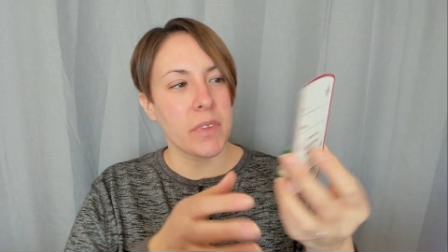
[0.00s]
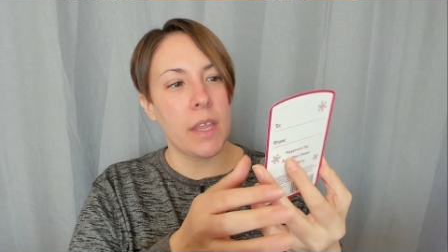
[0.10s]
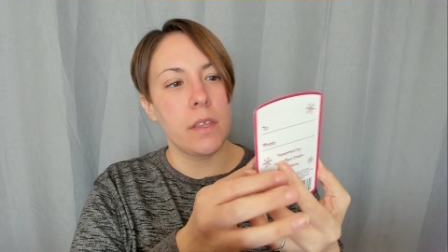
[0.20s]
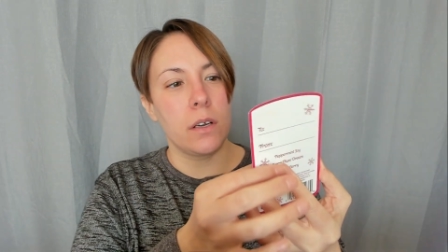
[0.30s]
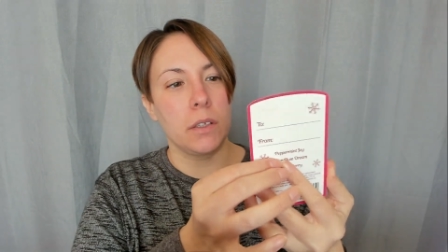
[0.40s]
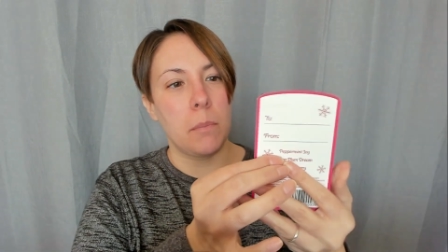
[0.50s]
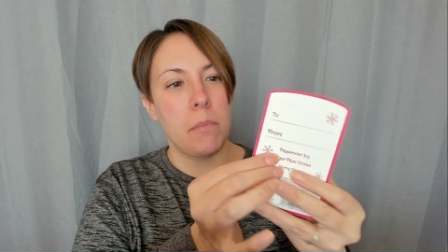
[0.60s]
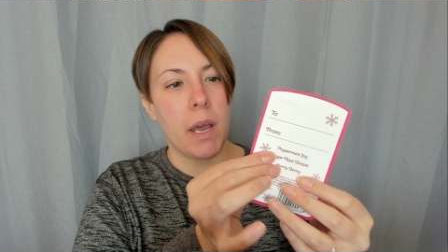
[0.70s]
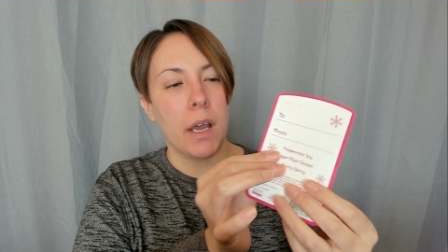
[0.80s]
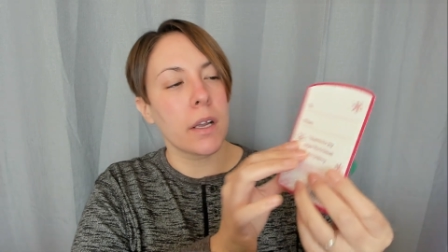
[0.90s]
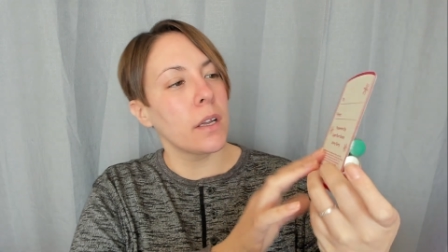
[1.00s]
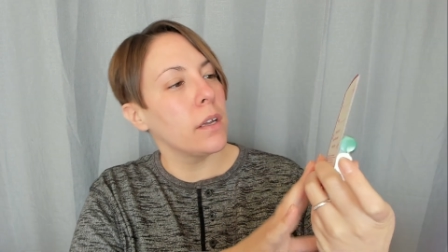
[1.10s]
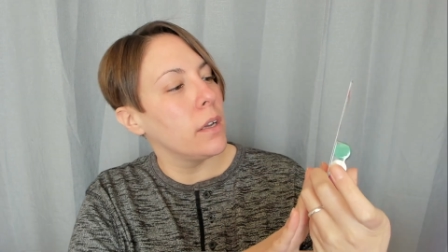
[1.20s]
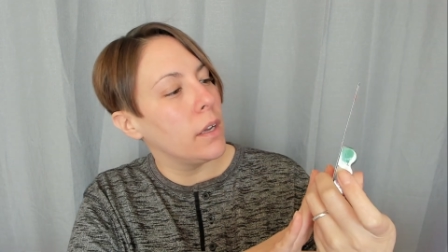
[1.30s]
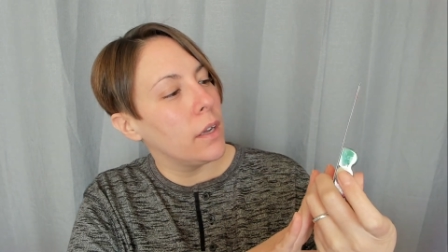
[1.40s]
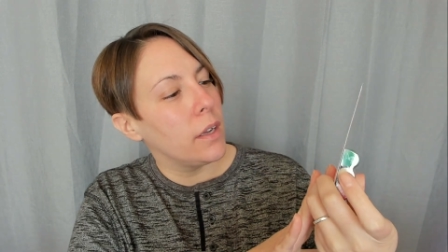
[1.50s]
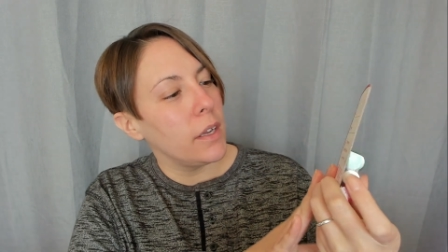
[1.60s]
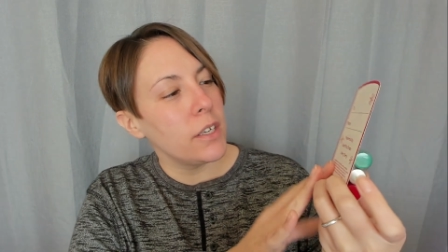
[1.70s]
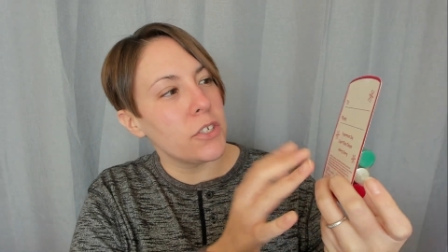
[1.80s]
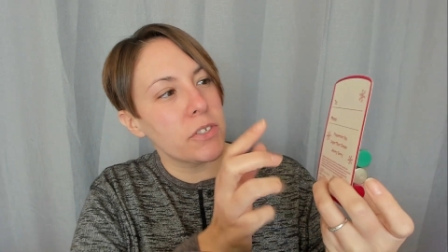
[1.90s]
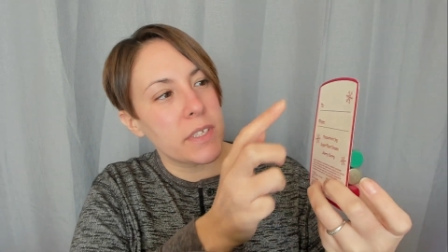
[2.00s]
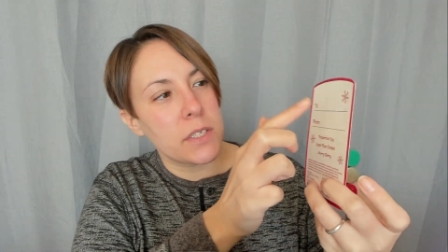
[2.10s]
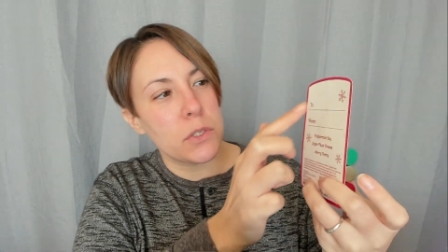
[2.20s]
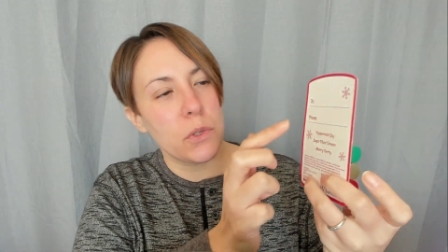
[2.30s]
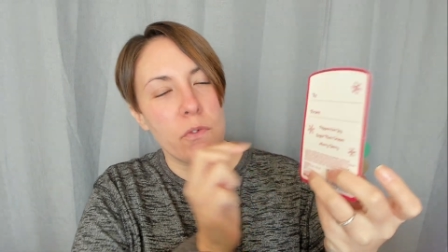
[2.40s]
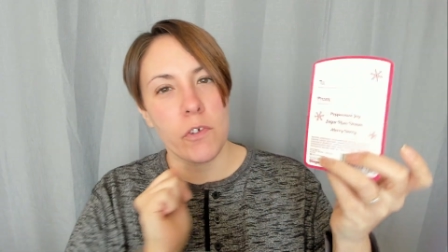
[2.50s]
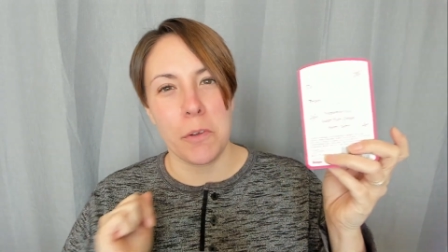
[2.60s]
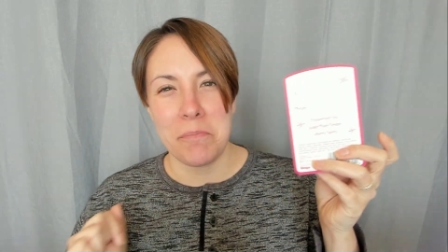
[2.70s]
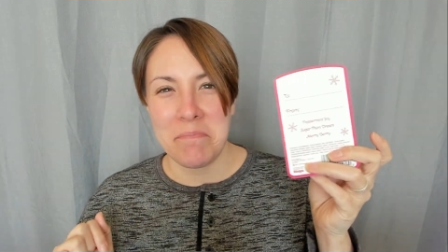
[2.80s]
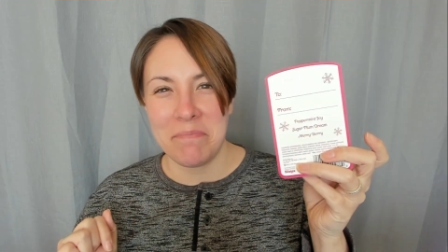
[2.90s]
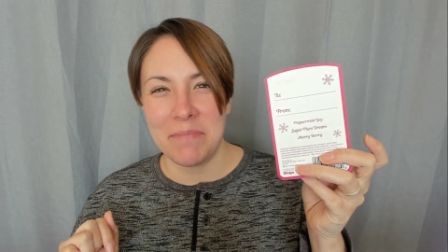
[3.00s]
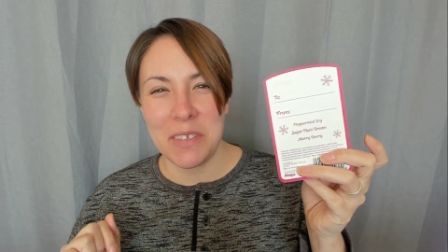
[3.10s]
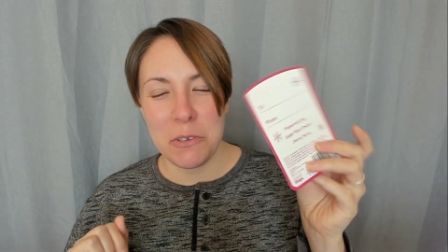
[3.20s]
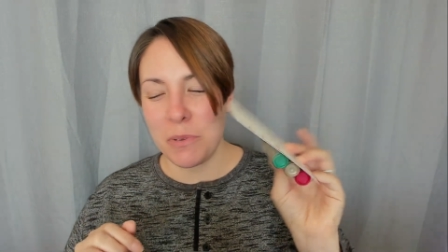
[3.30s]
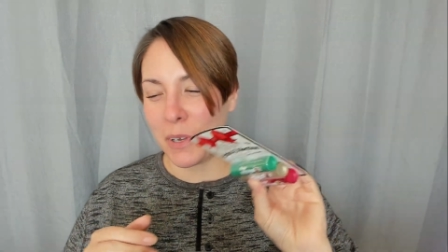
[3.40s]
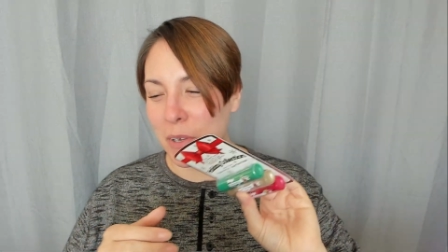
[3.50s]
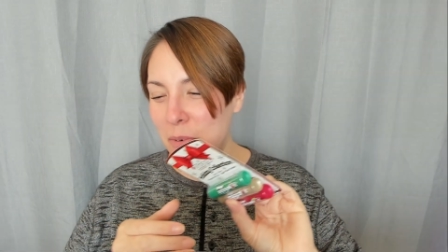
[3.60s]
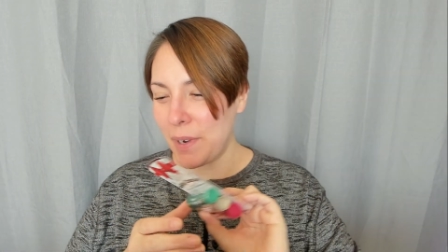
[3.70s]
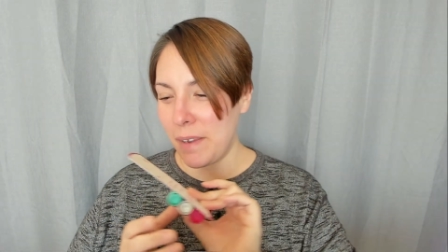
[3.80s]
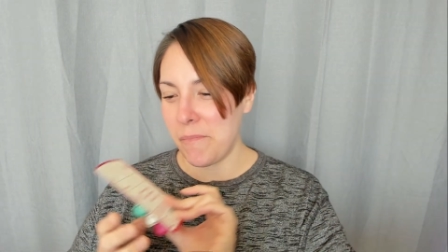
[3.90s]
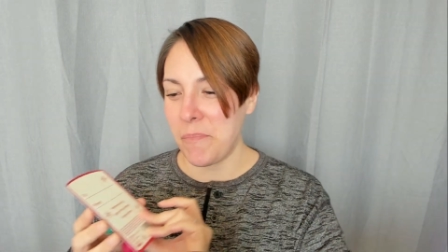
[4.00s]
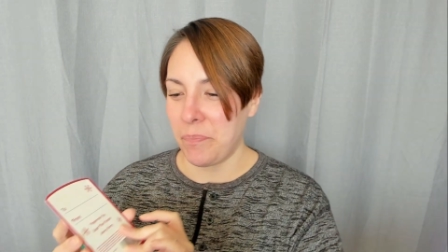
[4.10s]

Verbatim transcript: And then on the back, it just says two from. Super cute, right?